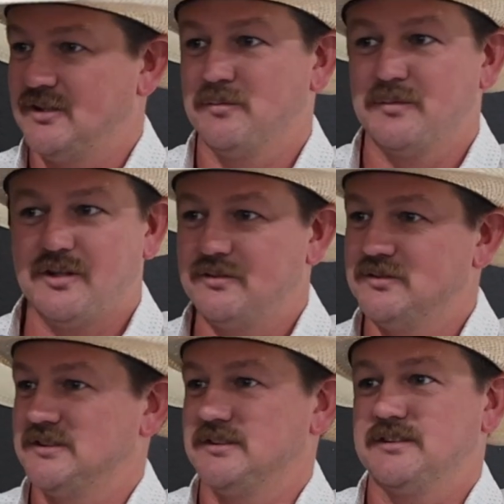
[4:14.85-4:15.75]

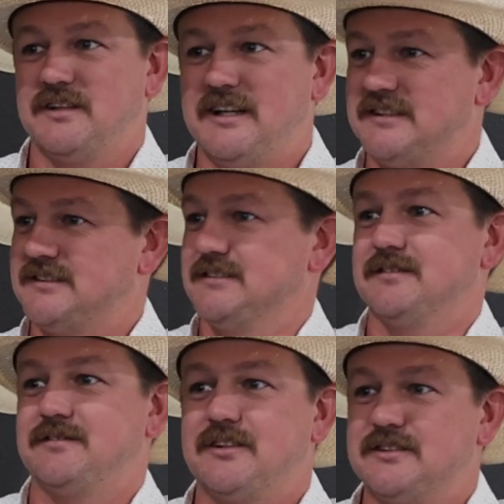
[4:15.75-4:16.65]
Malones and the Lakes and
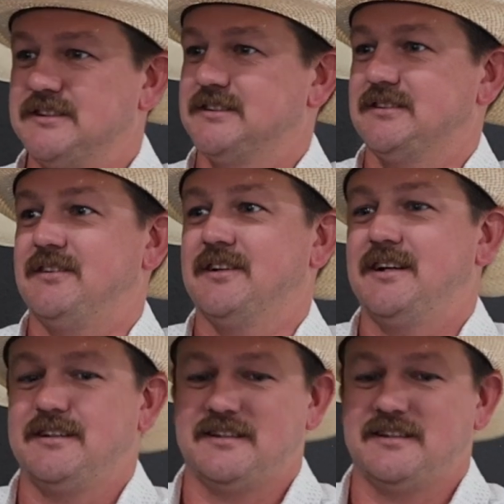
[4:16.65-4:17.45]
the Felties and all that,